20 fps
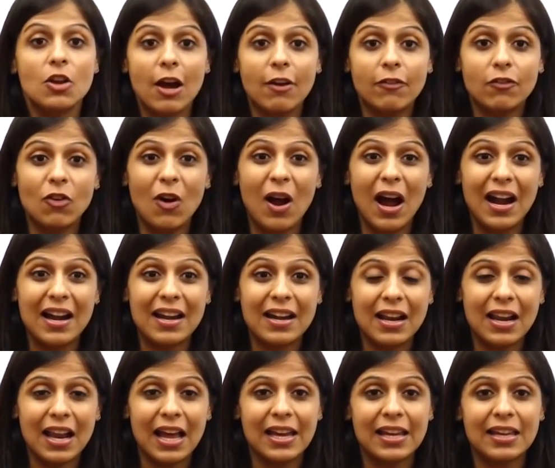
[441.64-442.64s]
you have to
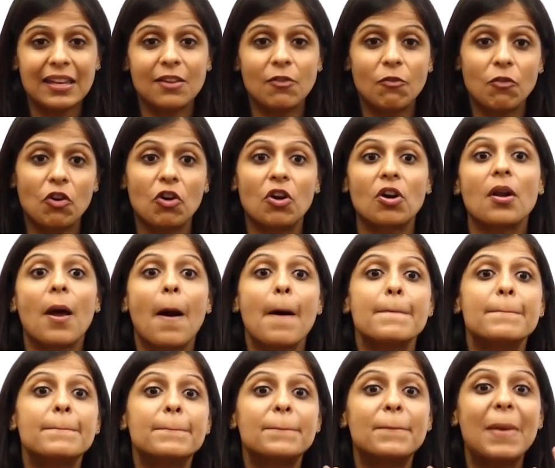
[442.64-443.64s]
underline the word
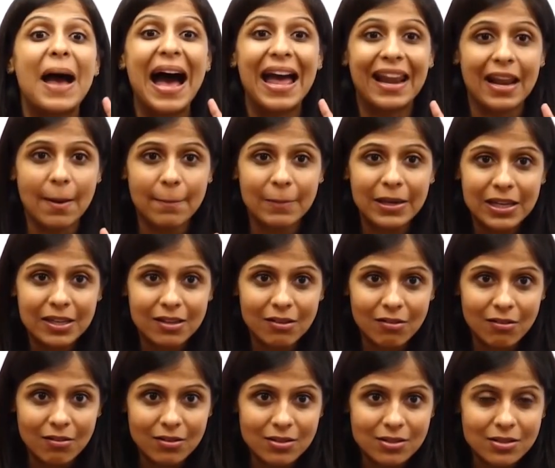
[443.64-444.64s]

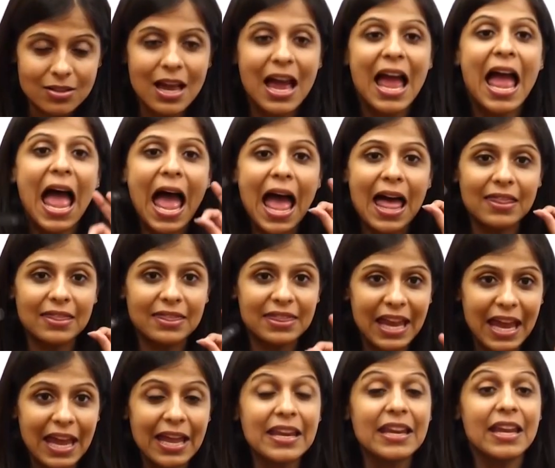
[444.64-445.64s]
parameters. And
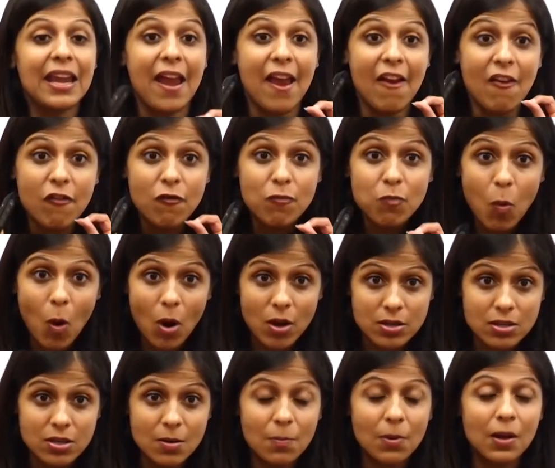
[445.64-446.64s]
then if
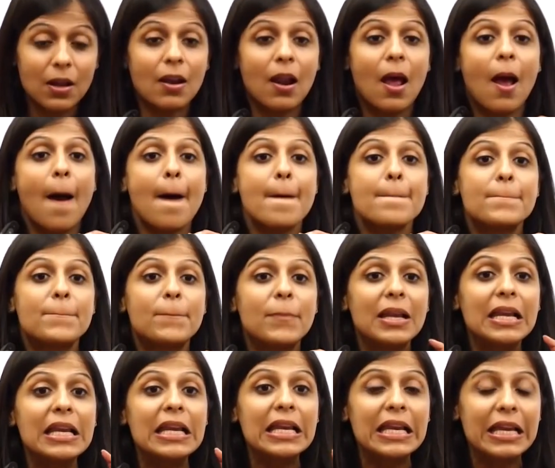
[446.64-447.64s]
possible,
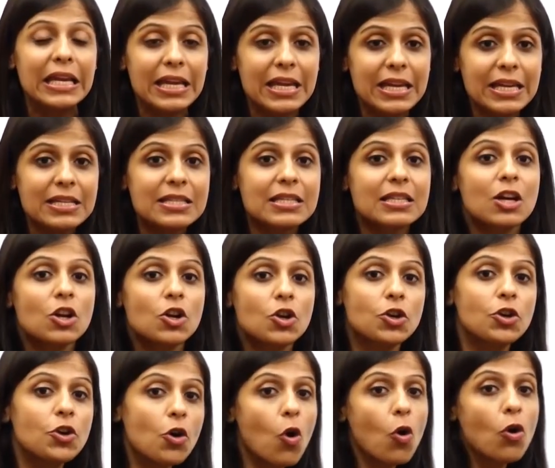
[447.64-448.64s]
please
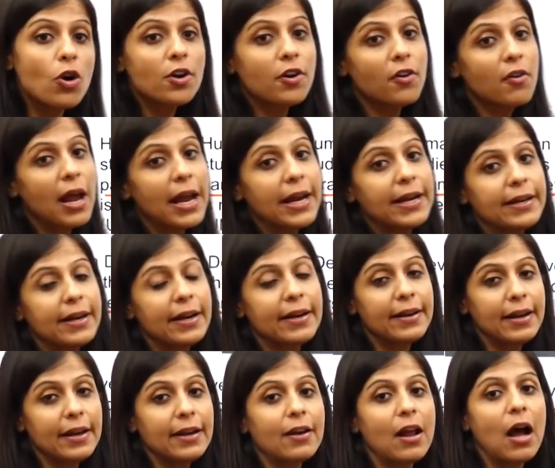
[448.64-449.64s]
don't write
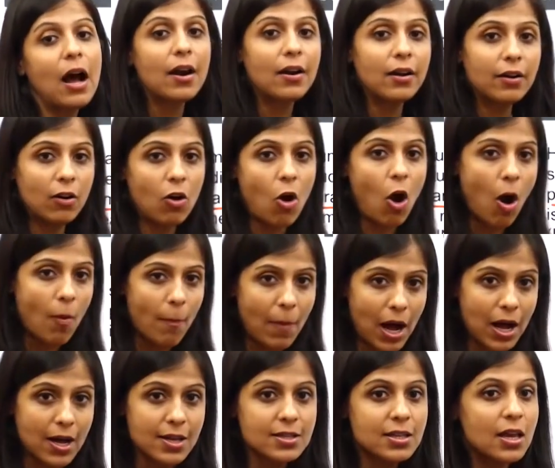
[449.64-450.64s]
it in
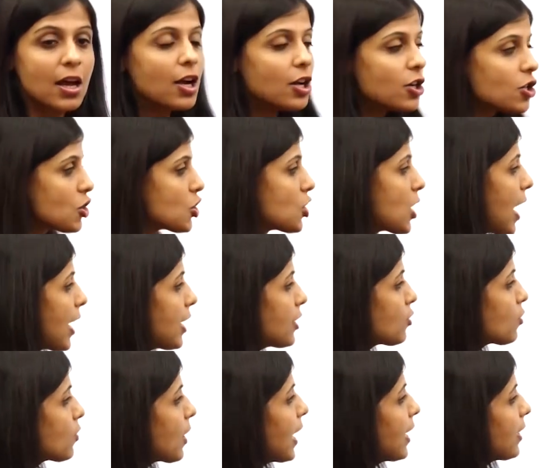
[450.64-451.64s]
commas. Try
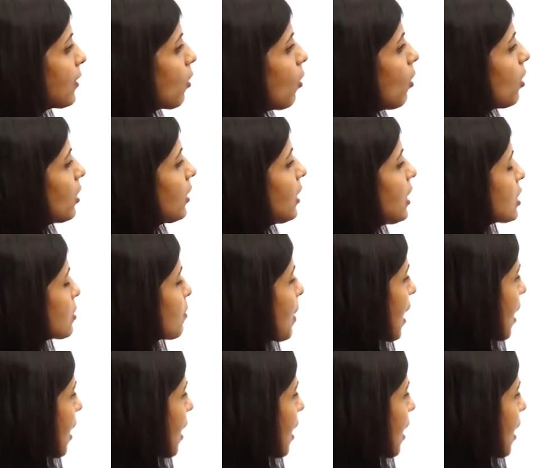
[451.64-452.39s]
to write all these